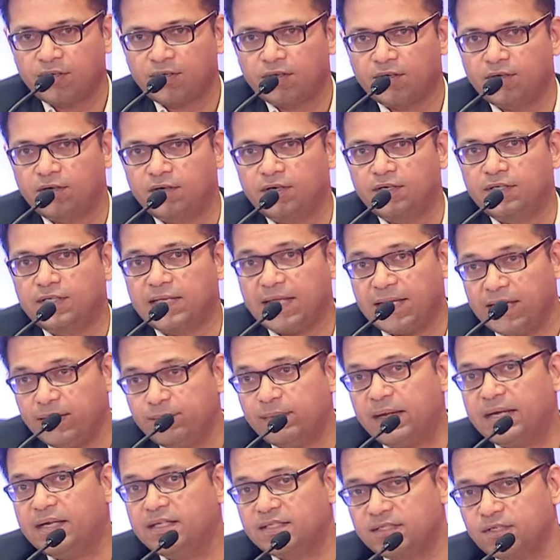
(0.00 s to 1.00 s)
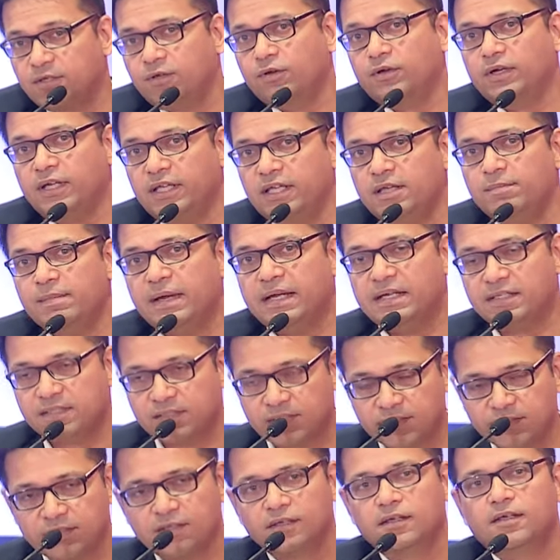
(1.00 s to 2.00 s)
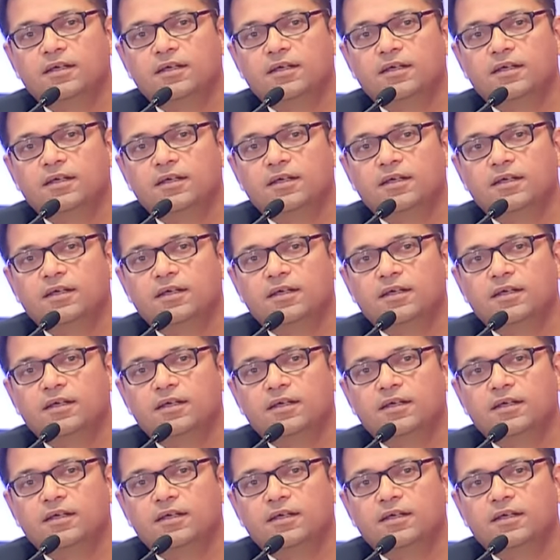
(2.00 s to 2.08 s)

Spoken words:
Telemedicine or e-medicine,